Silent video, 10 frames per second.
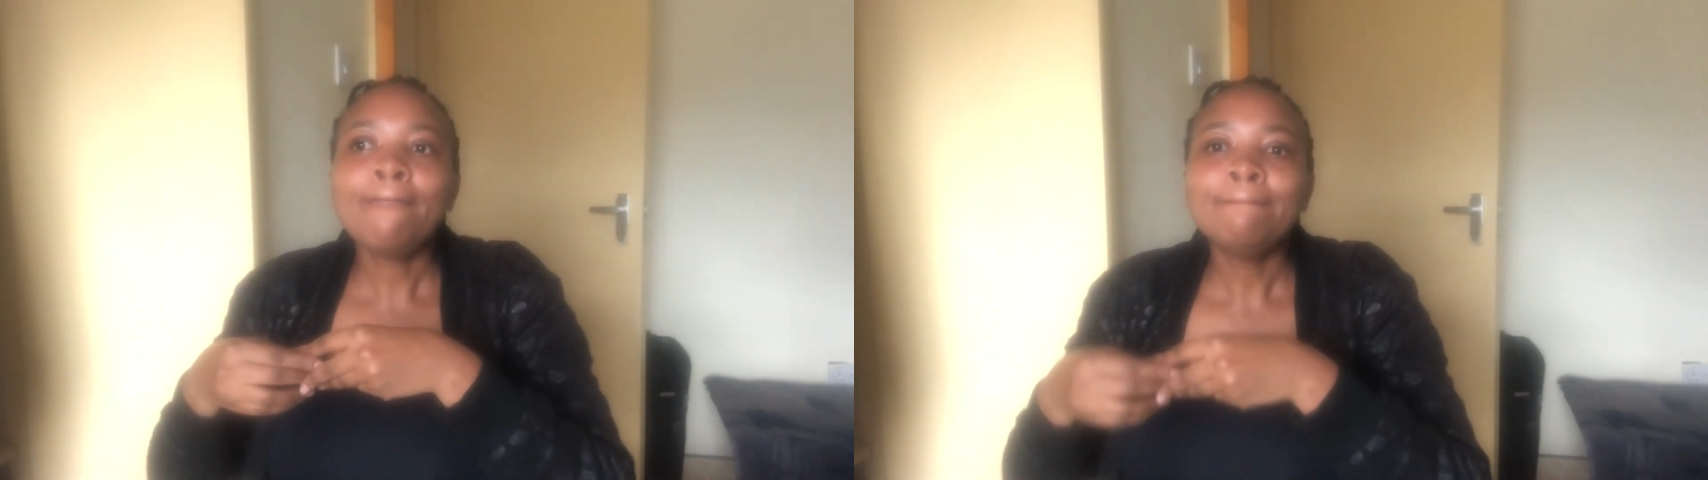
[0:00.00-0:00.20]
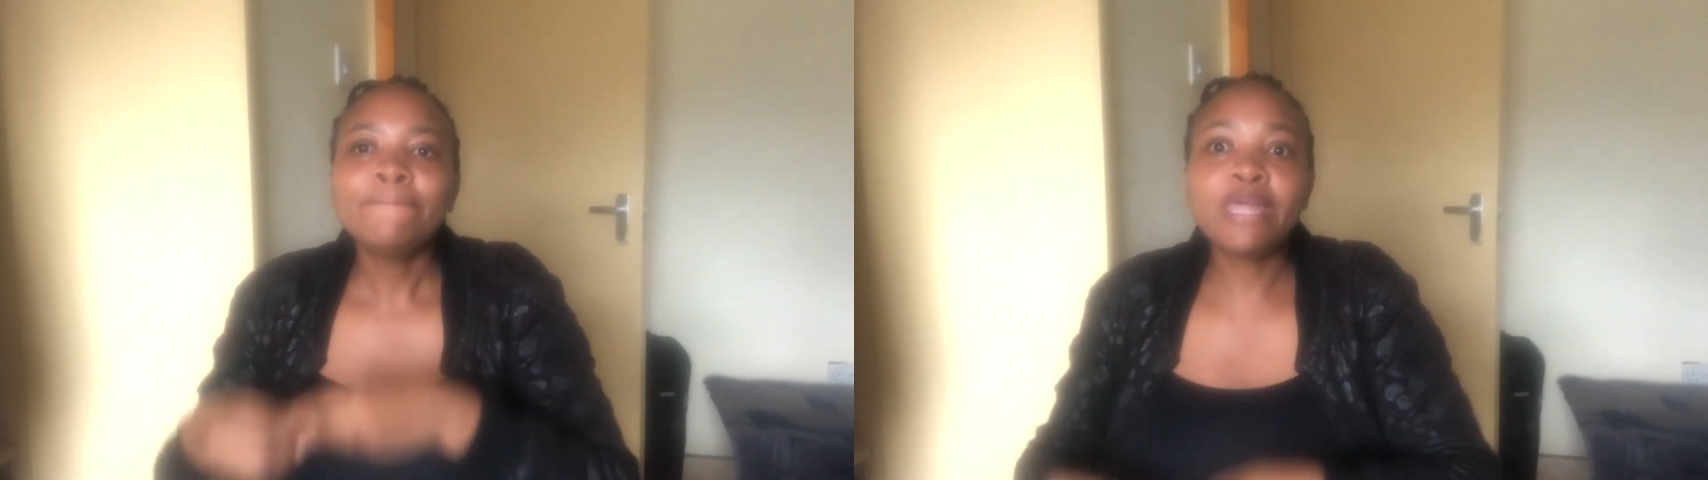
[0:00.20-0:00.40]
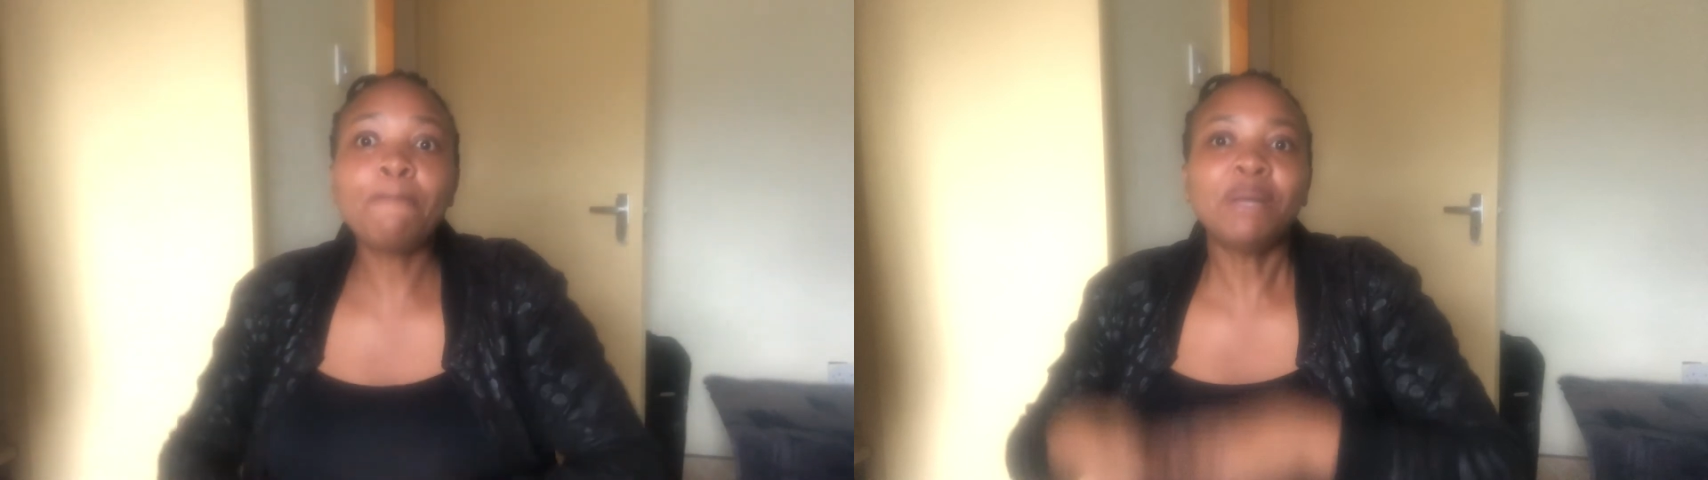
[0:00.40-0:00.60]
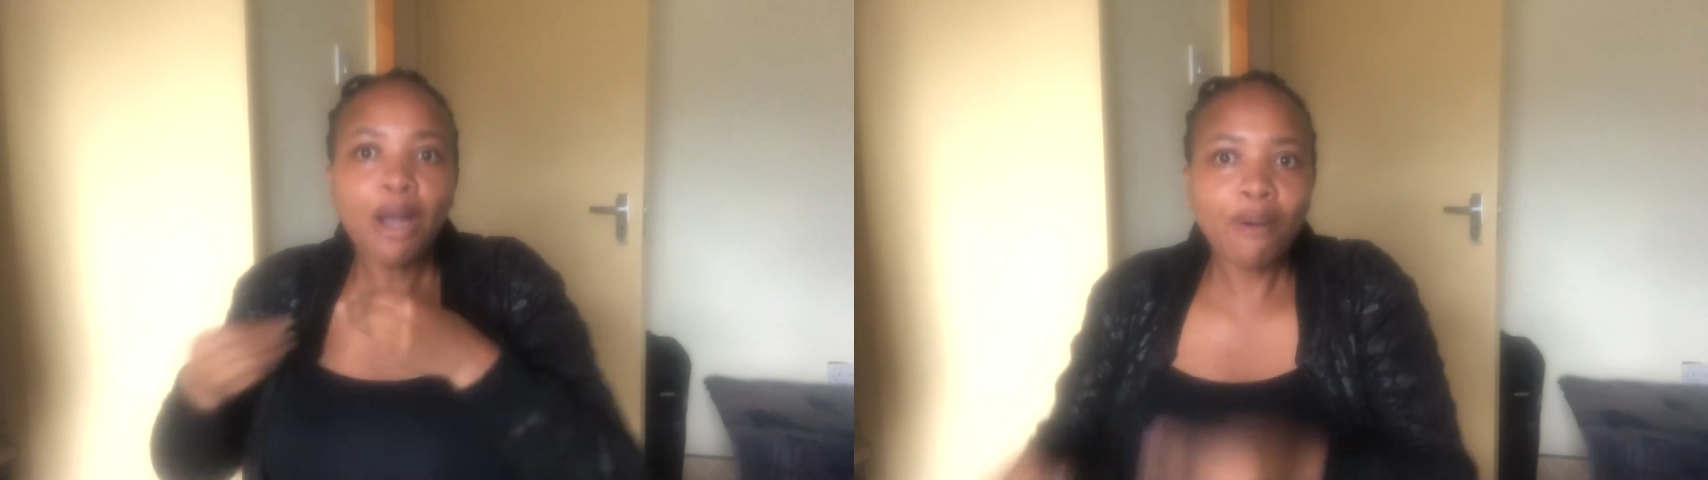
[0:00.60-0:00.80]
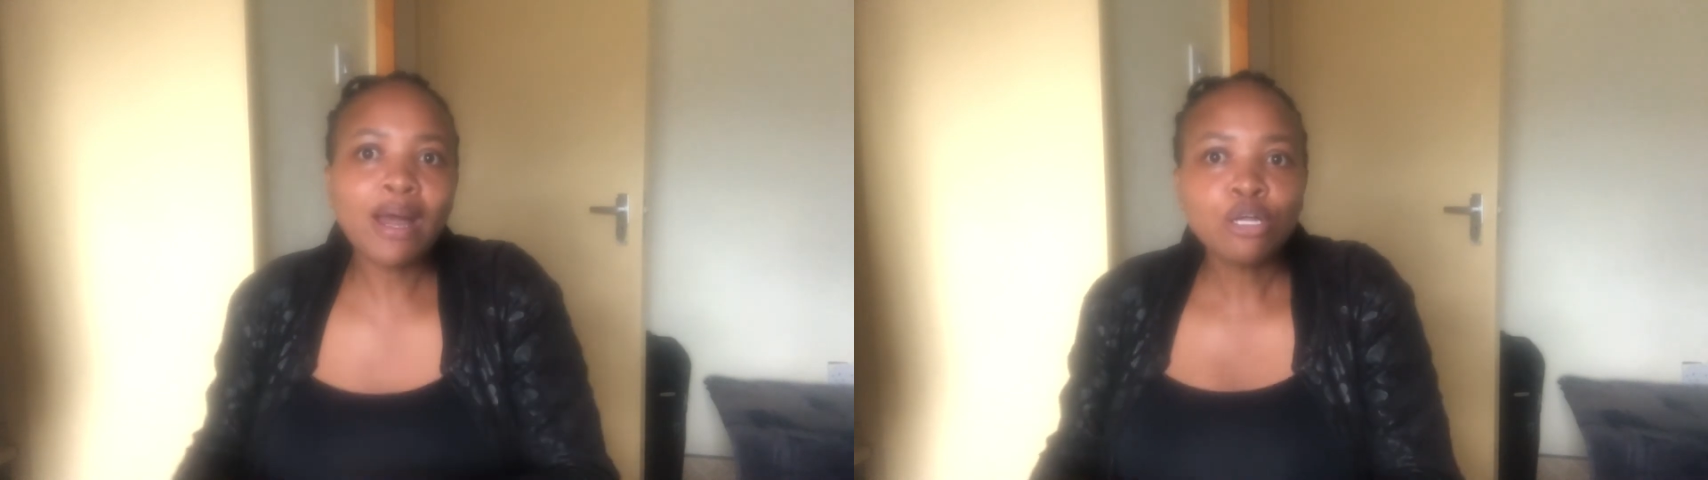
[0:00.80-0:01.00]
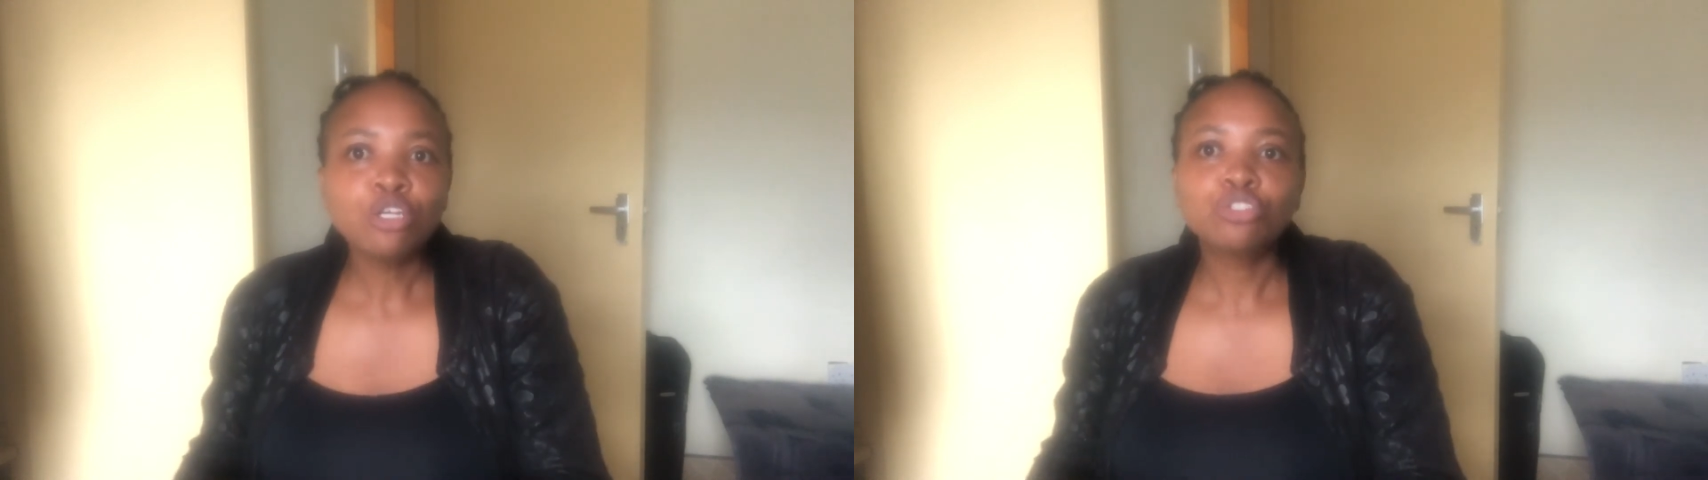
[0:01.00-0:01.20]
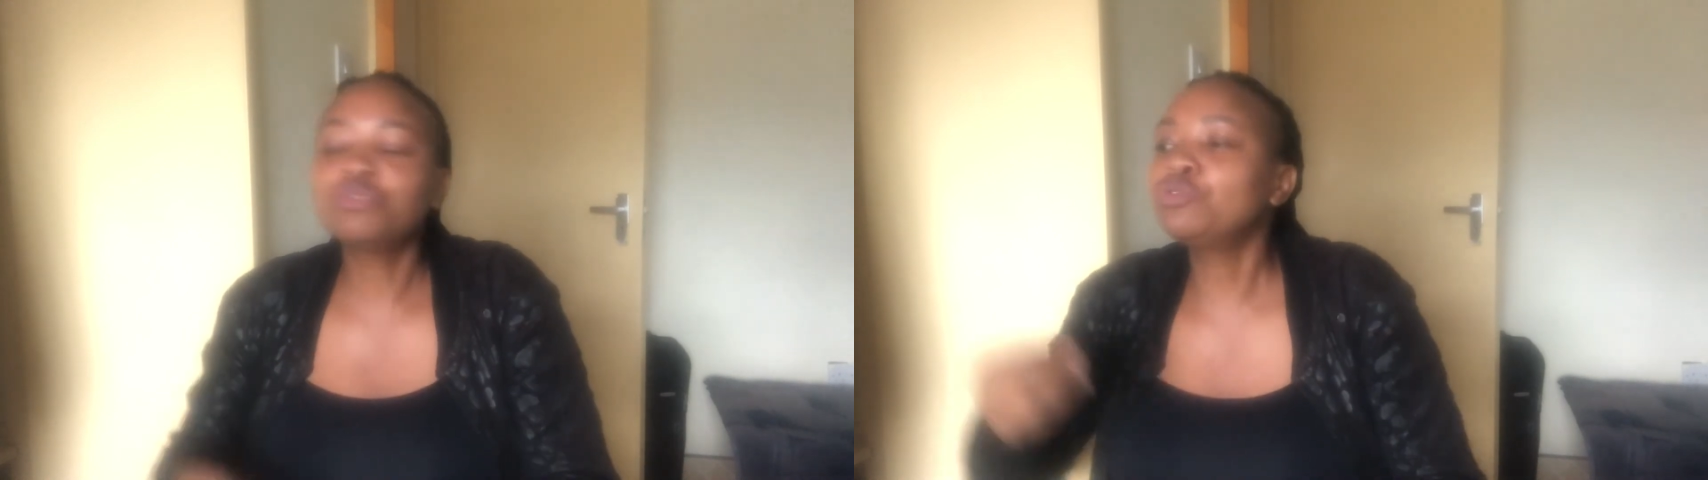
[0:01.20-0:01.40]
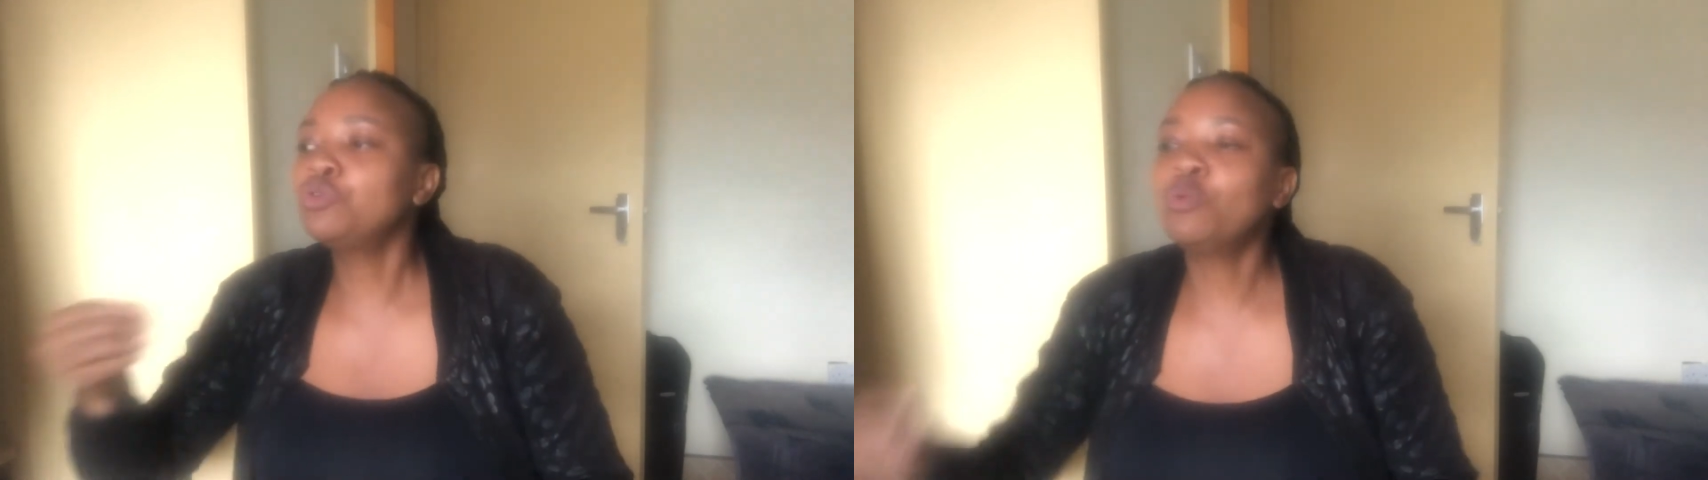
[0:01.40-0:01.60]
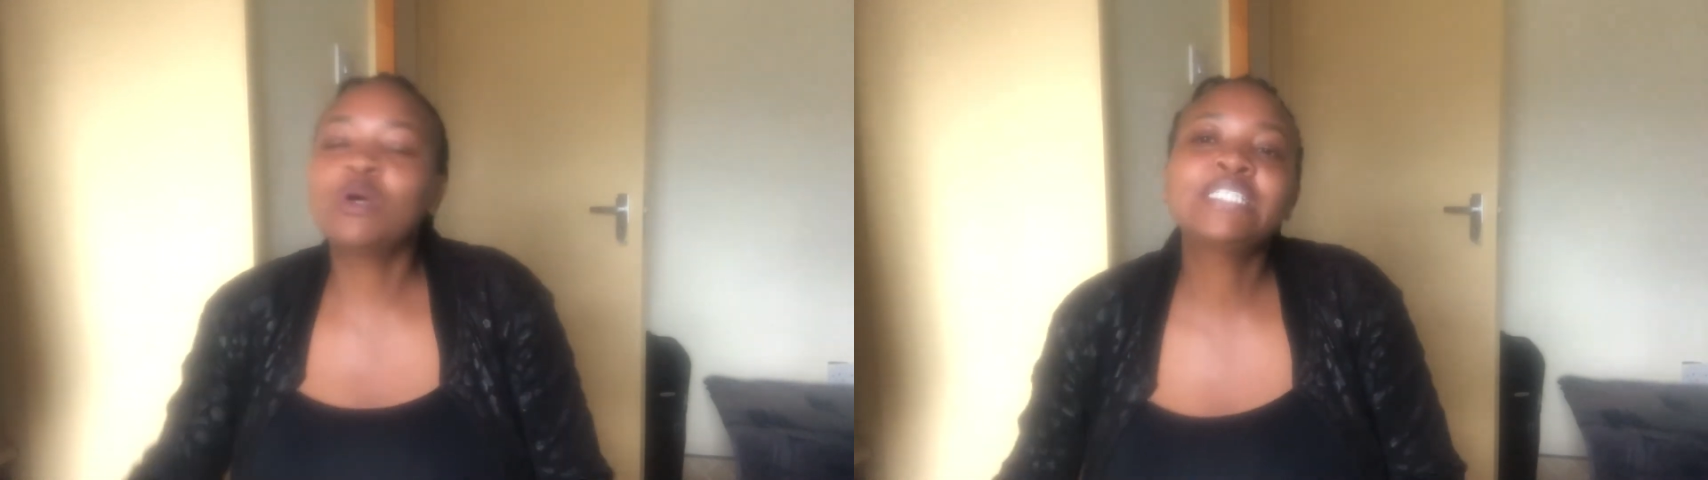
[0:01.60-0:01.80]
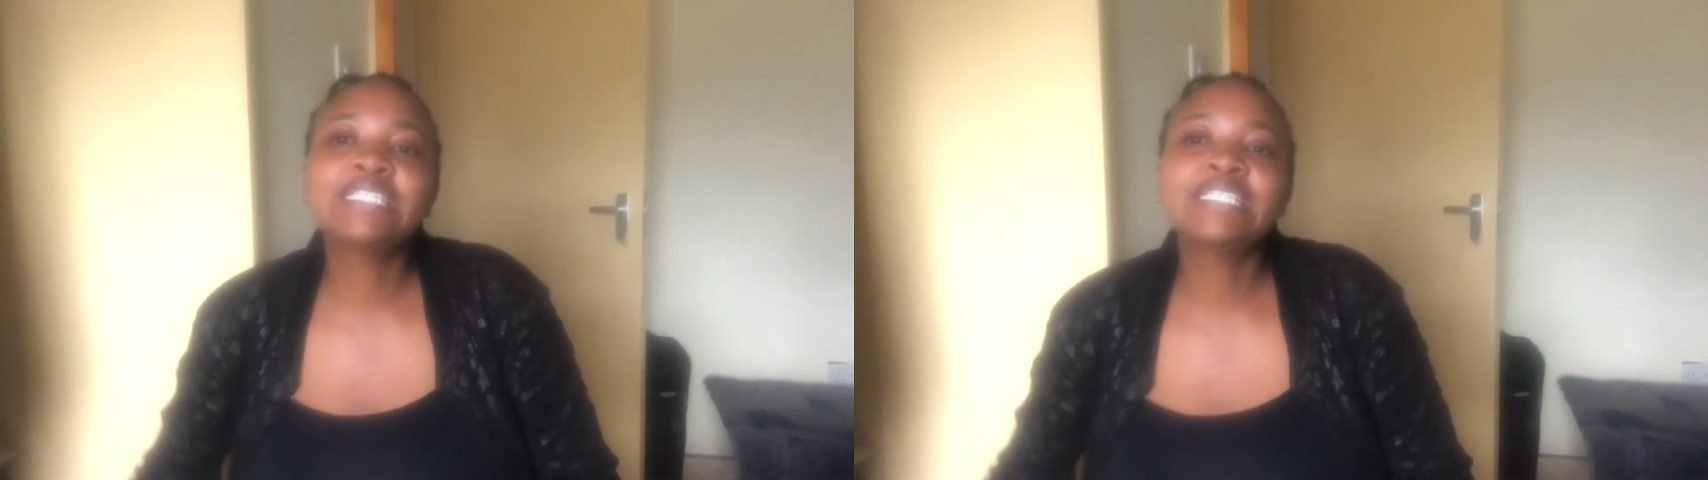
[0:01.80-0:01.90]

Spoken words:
the power to do what